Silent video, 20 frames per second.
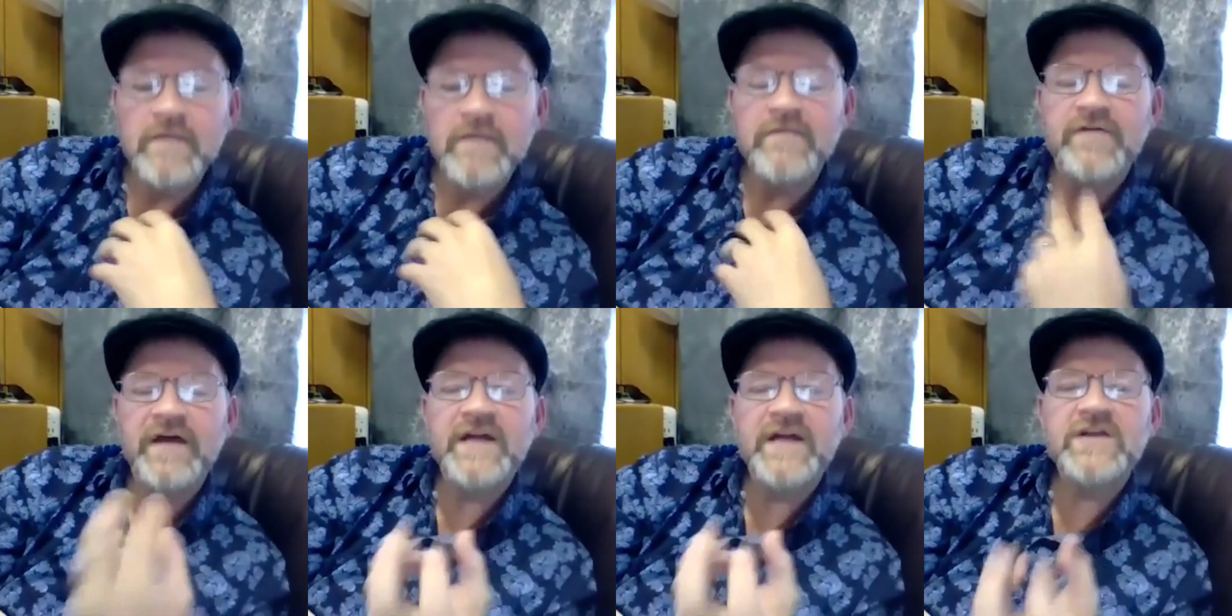
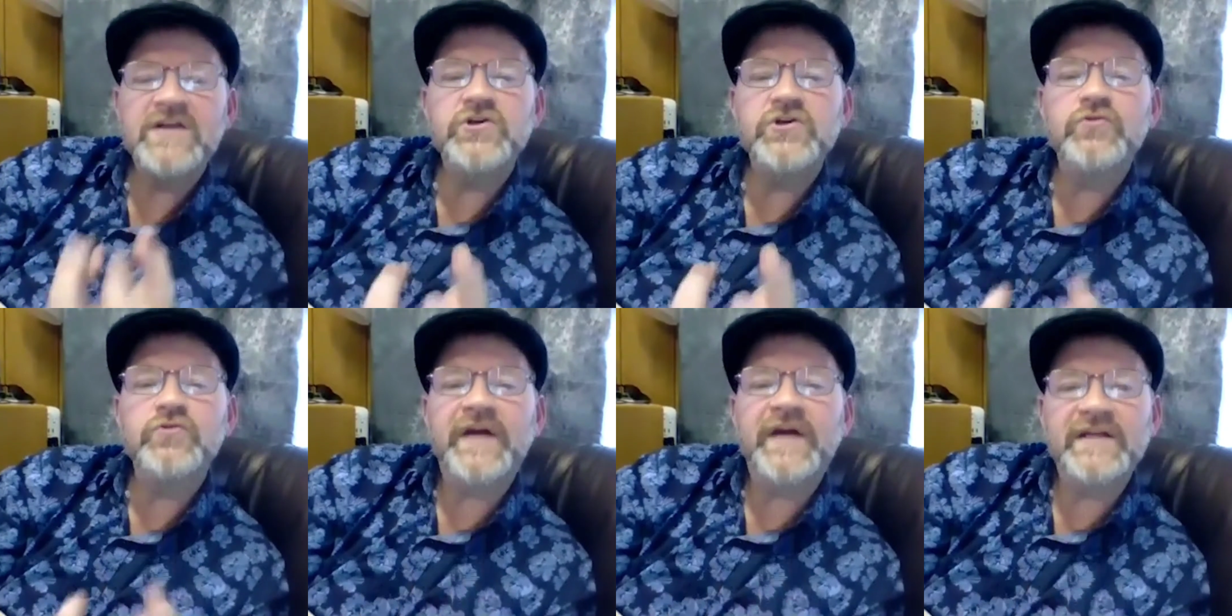then
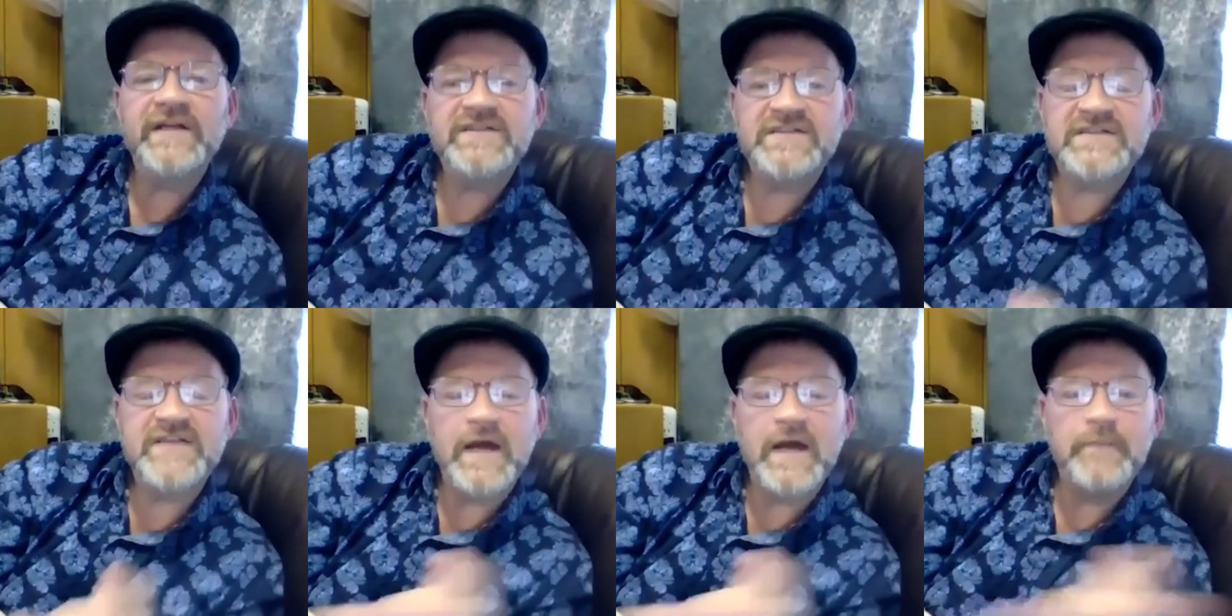you can
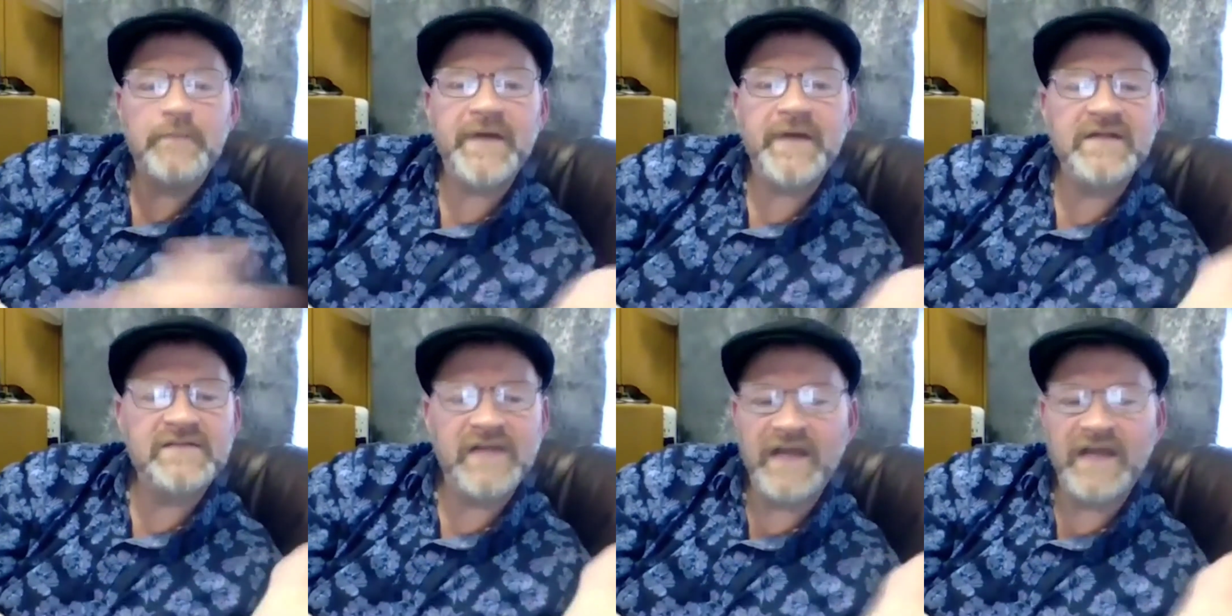step
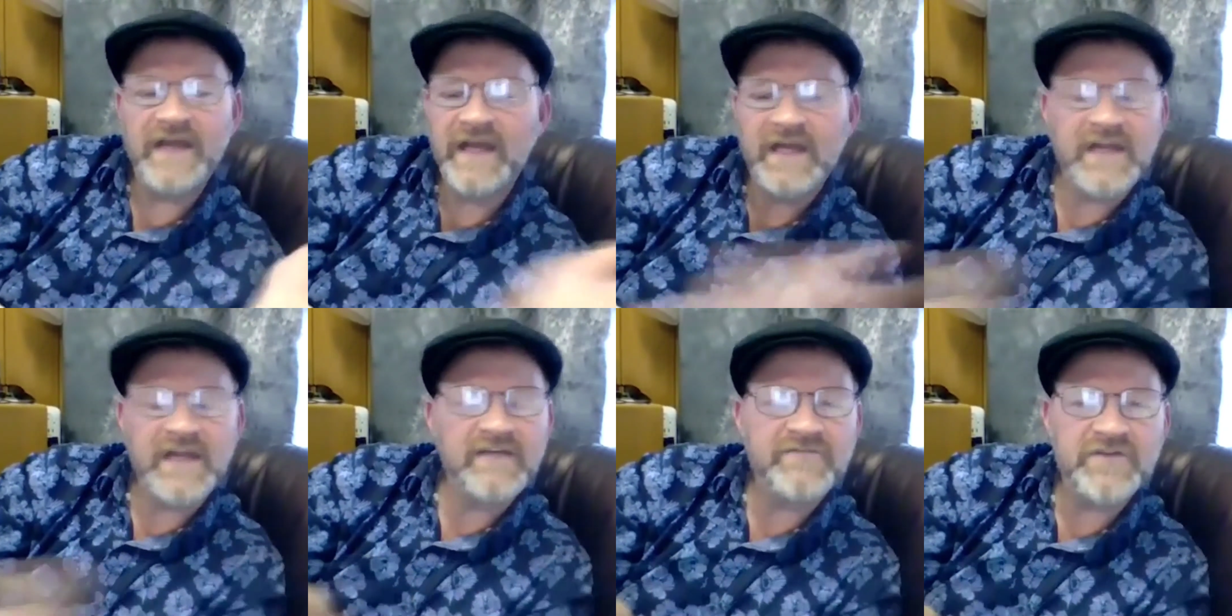into
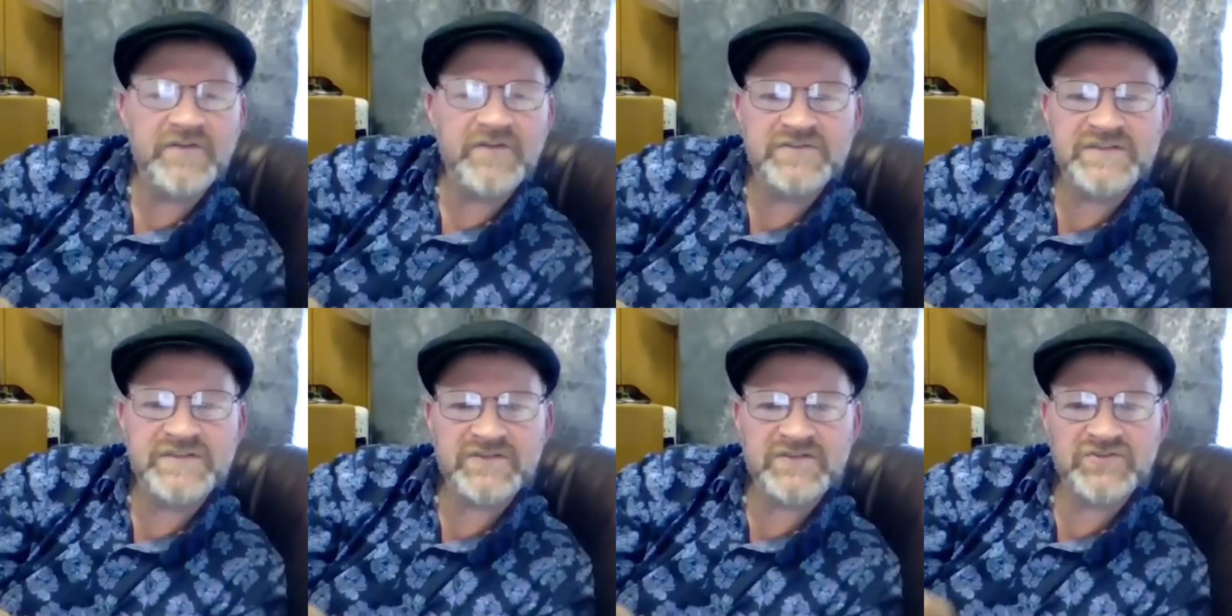any of
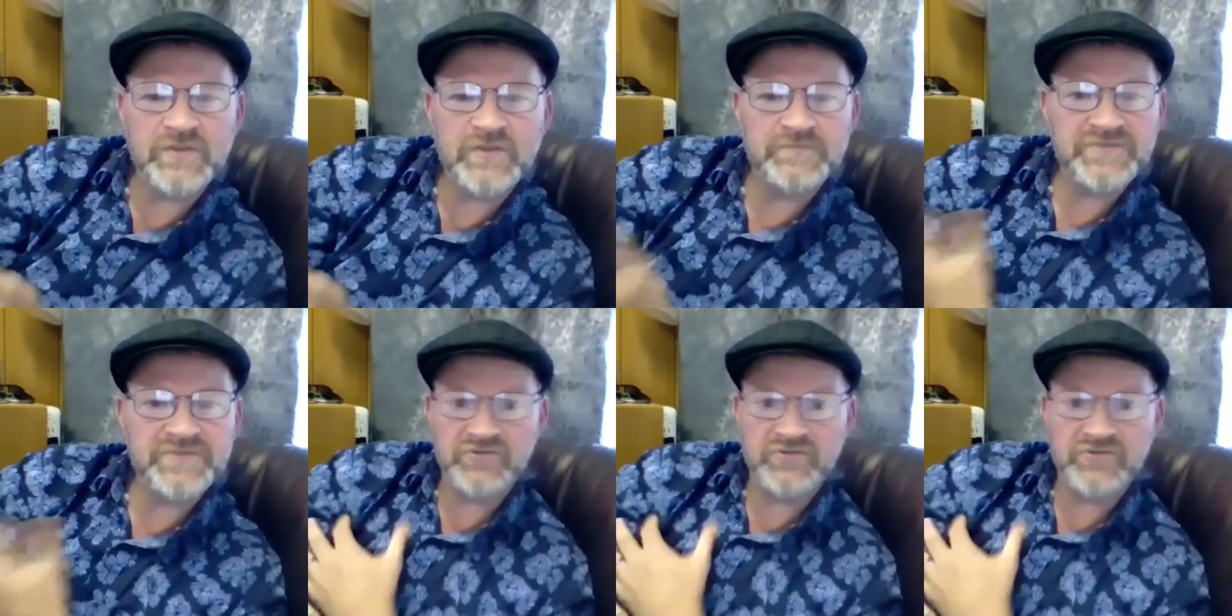those
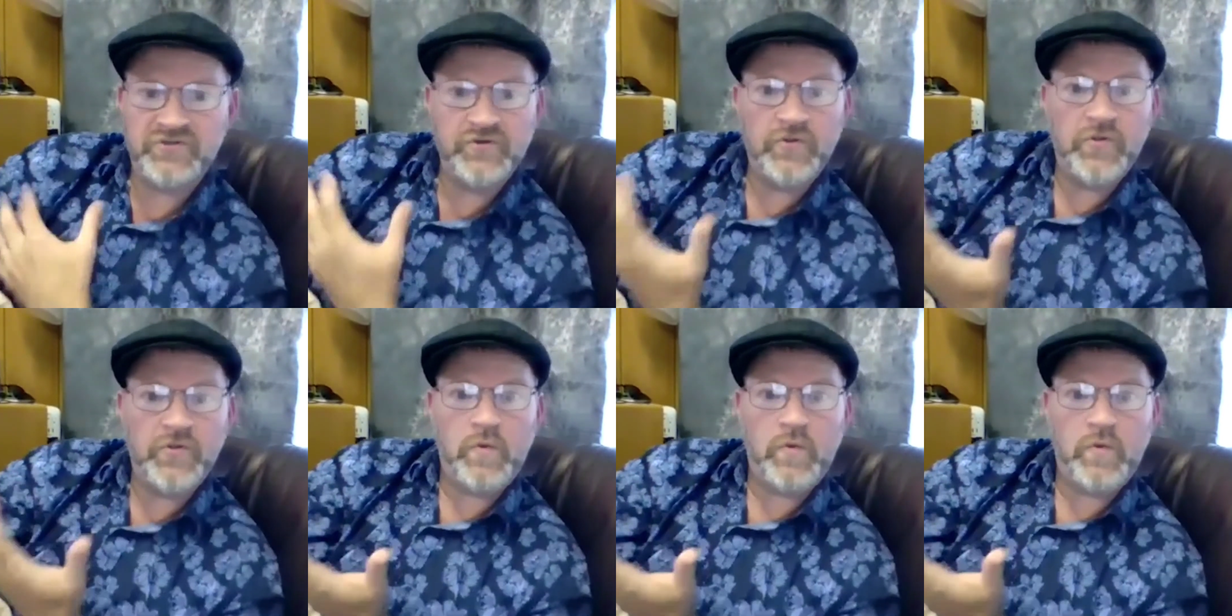systems and
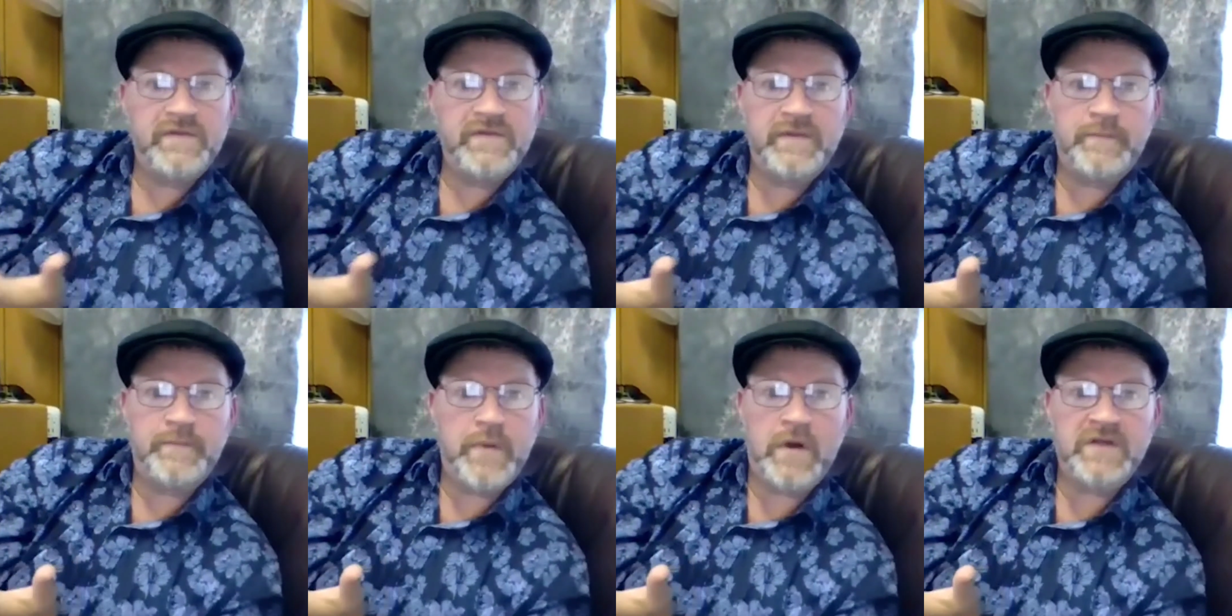do the one
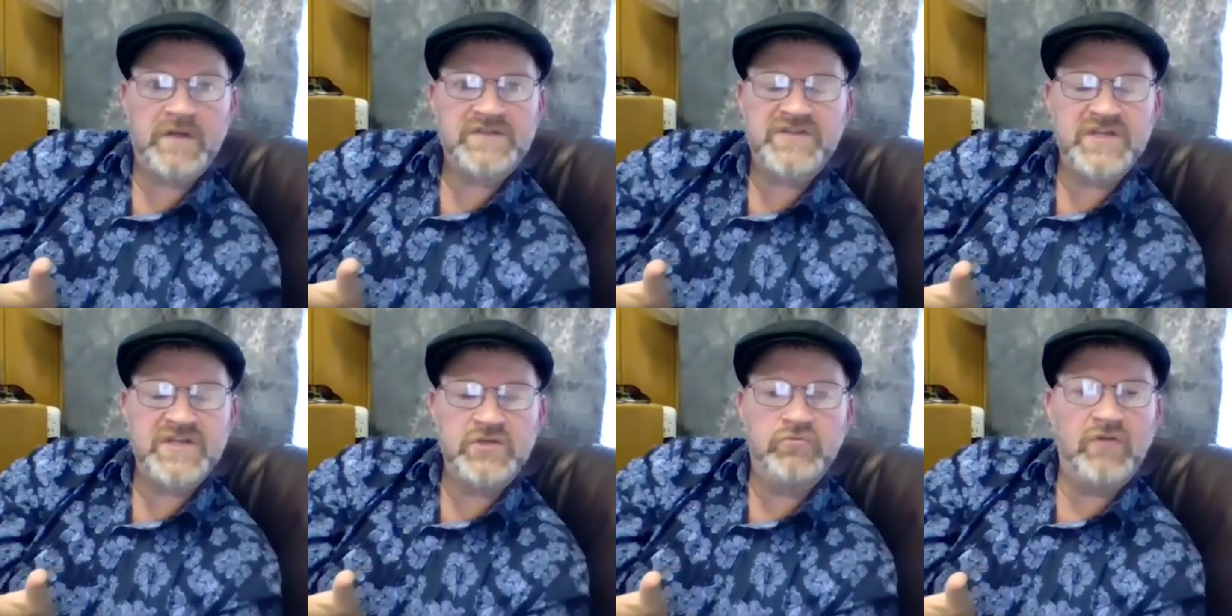the parts
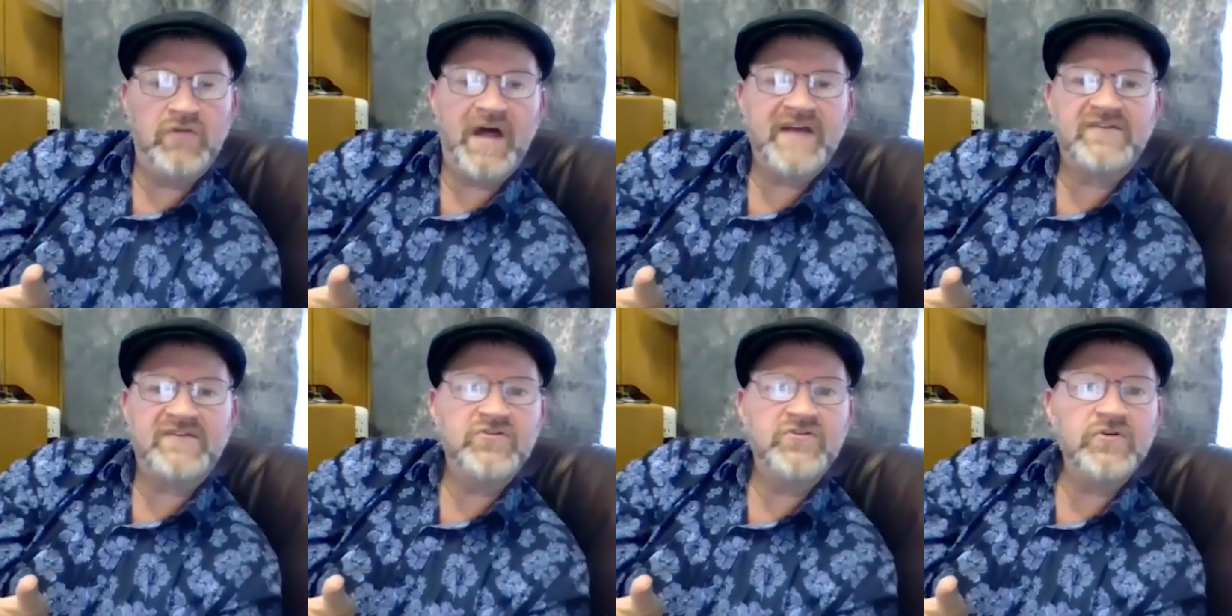that you
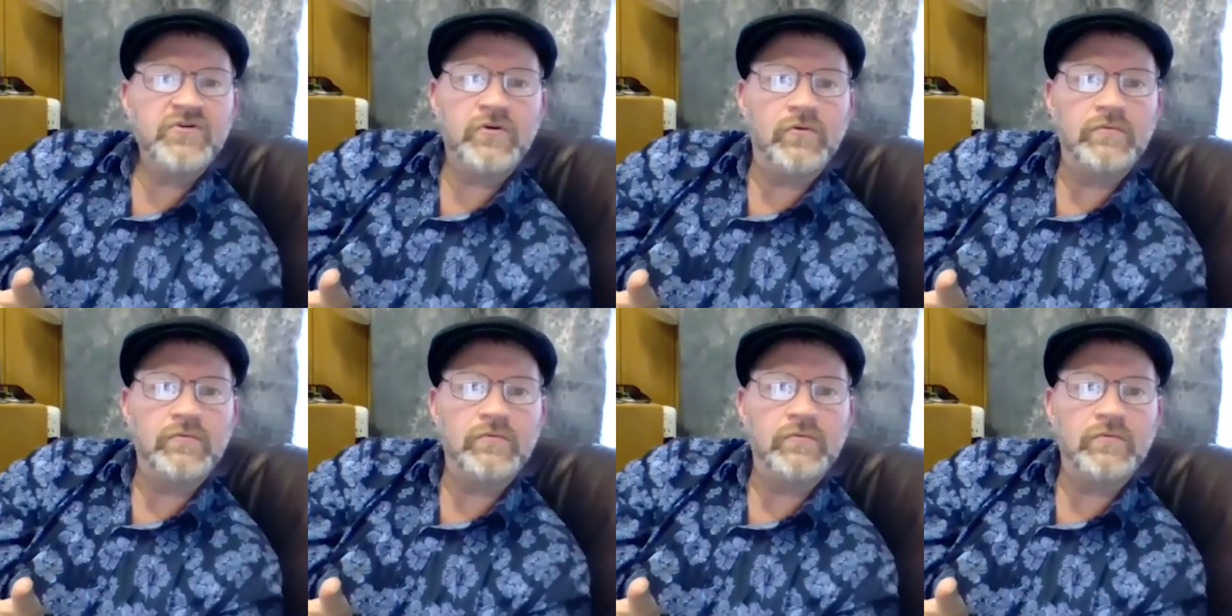like to do.